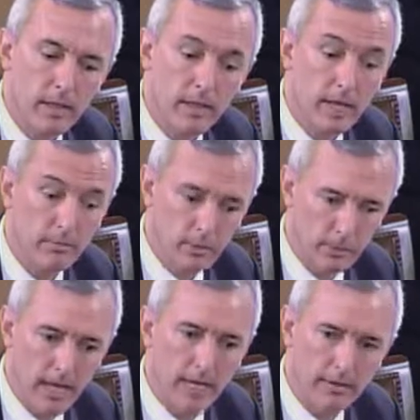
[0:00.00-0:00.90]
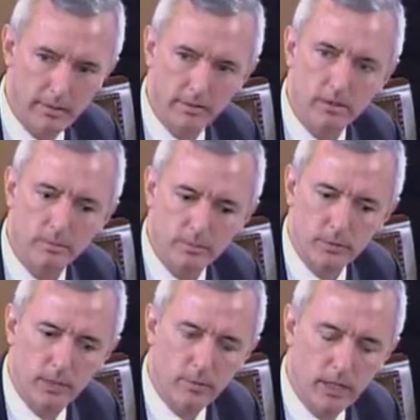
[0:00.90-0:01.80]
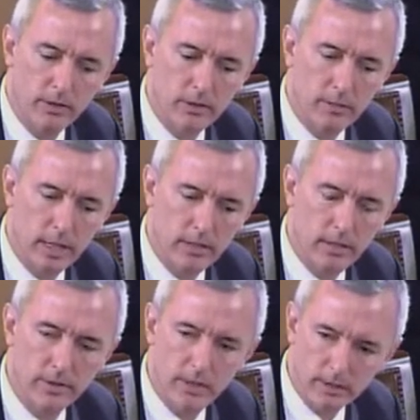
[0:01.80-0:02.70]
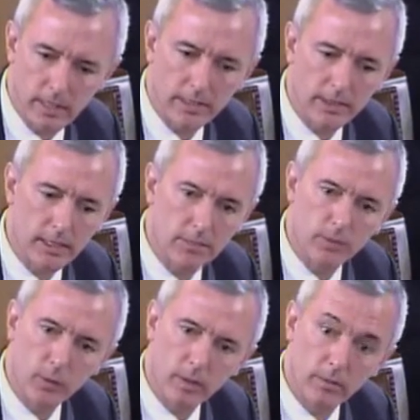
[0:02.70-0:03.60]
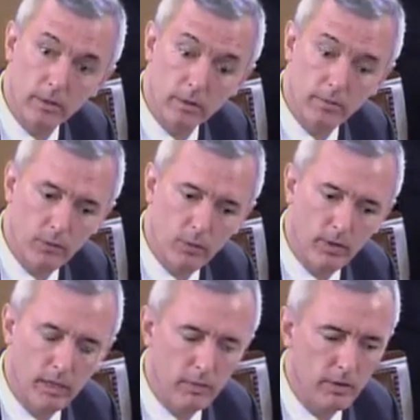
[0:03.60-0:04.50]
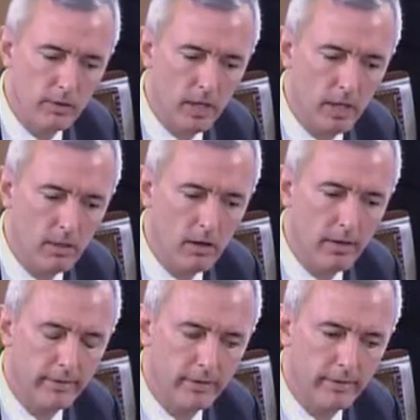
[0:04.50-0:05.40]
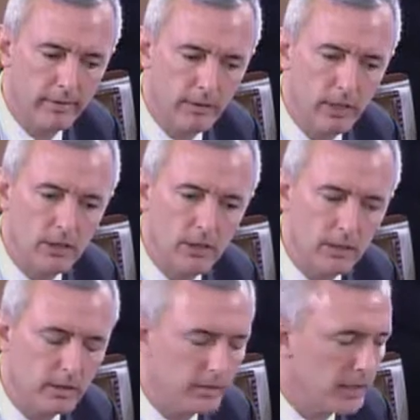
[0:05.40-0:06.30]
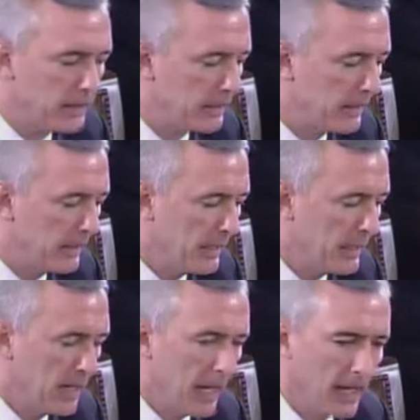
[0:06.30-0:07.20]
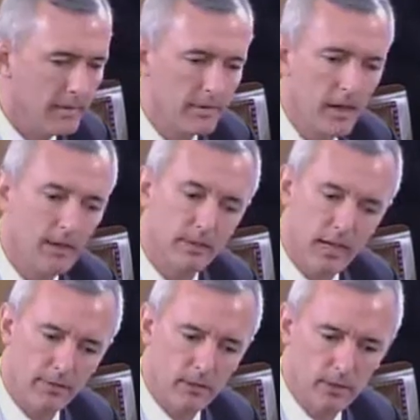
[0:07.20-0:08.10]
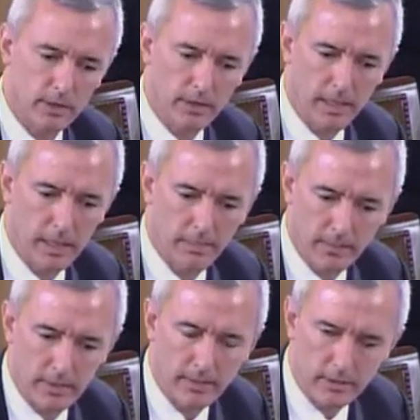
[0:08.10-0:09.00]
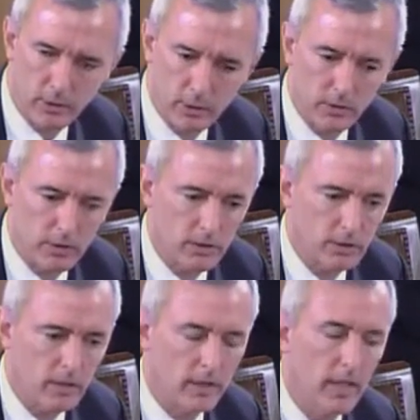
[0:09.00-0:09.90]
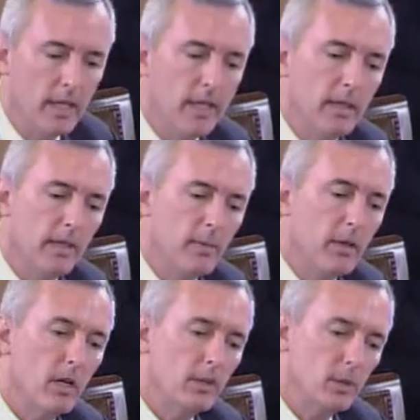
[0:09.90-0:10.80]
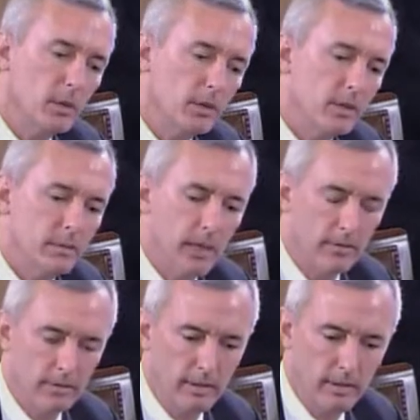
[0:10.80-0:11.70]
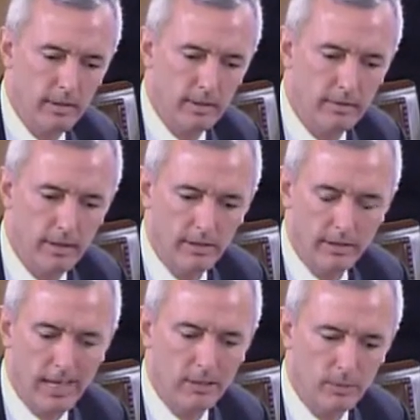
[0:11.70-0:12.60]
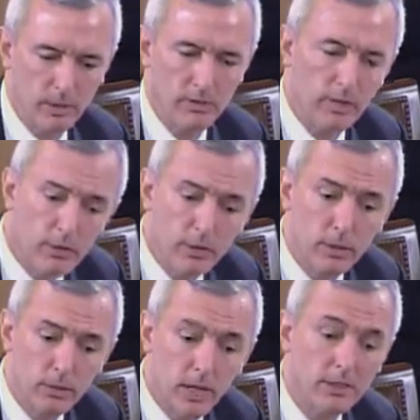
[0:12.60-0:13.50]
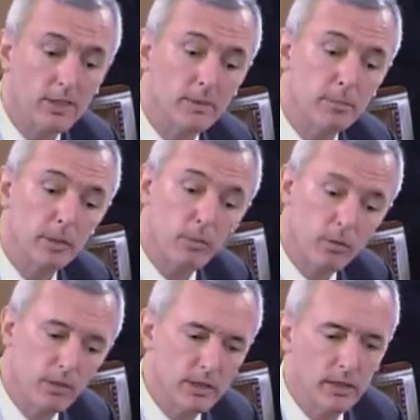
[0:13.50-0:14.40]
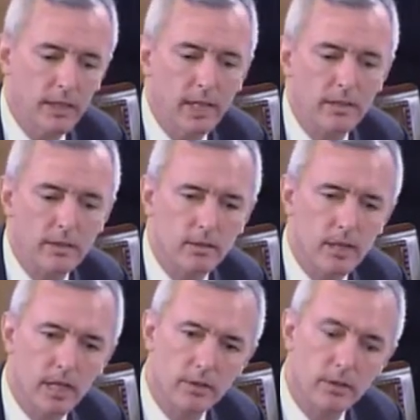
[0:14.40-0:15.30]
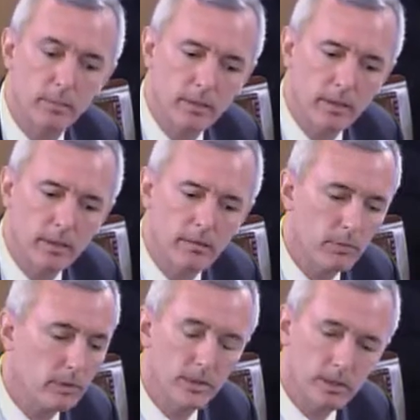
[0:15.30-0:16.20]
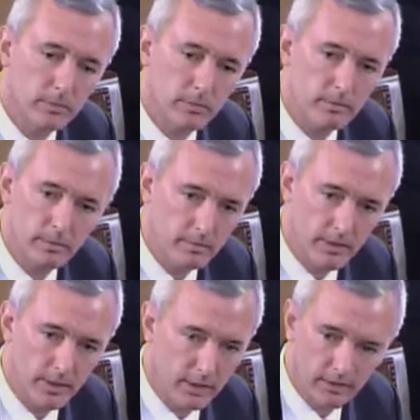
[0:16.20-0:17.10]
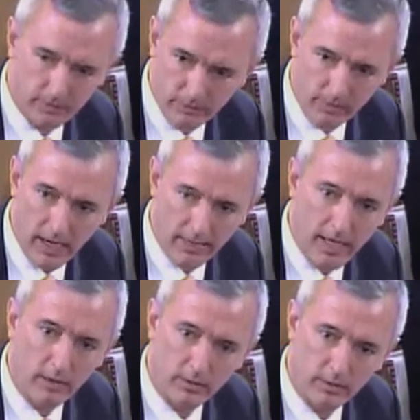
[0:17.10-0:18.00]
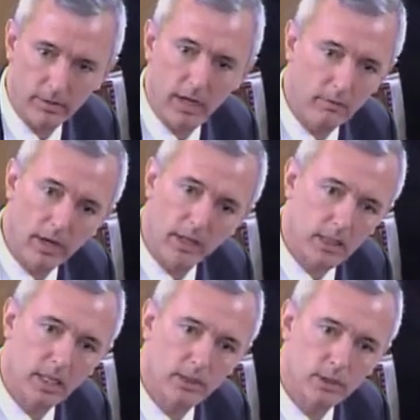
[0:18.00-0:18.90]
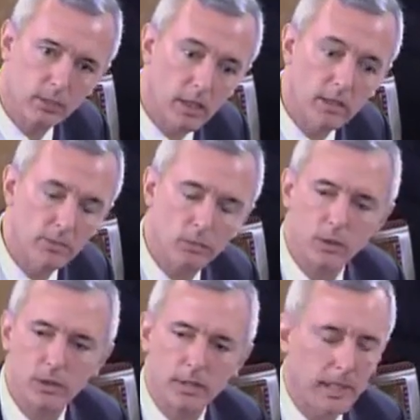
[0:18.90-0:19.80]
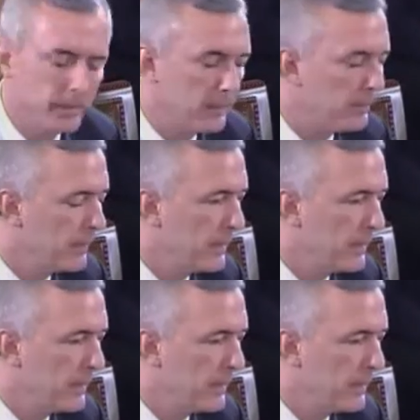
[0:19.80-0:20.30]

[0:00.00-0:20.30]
then plotted some terrorism activity here in the United States before they were caught and arrested and convicted. And obviously, that's of huge concern. Then we also heard about, not so much in refugee process, but a more recent case of Tashfeen Malik, where we just didn't find out how radicalized she was before she got here.